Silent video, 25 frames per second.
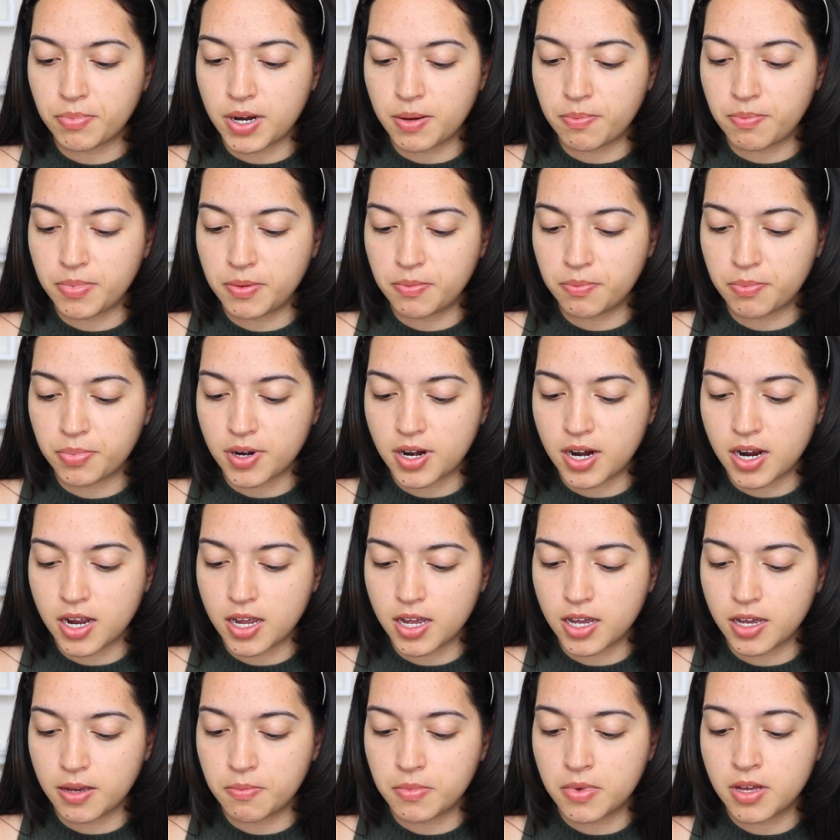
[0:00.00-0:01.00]
Prep and
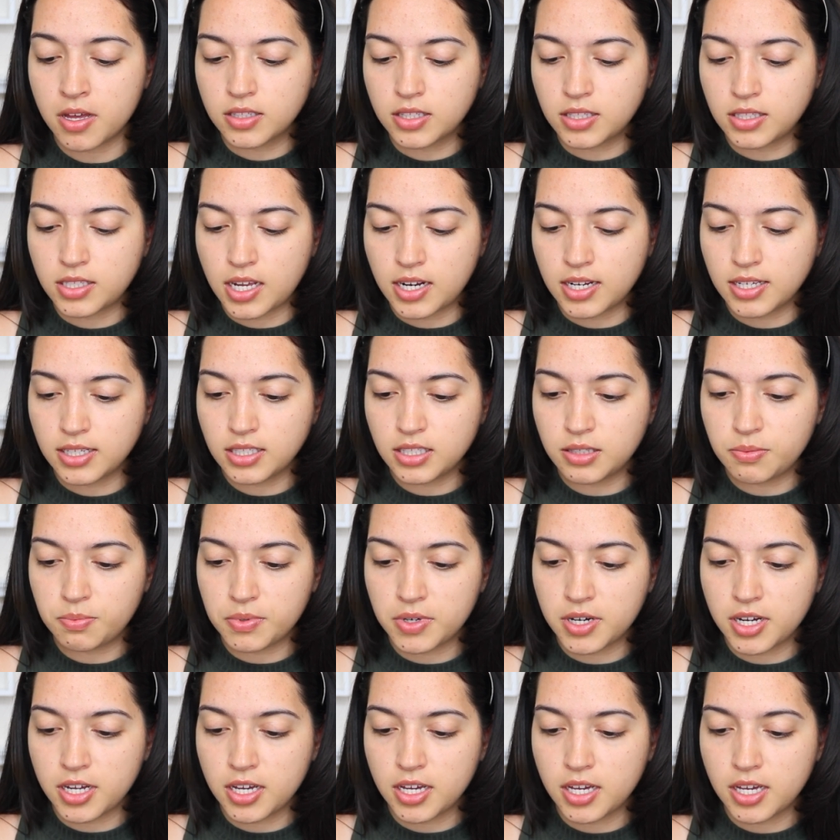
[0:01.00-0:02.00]
Prime Setting
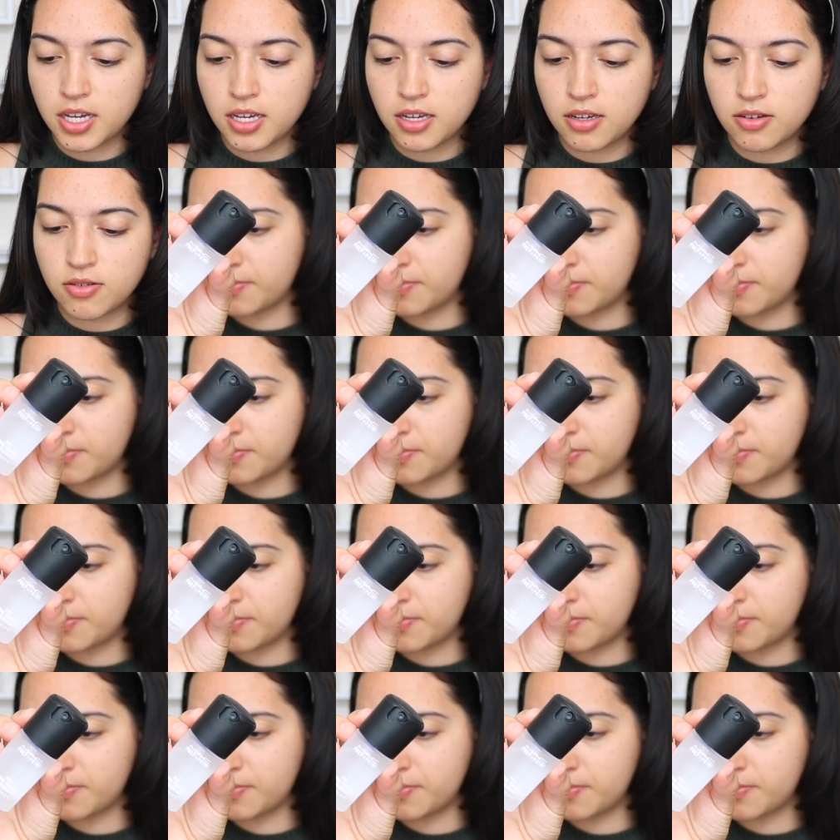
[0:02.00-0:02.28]
Spray.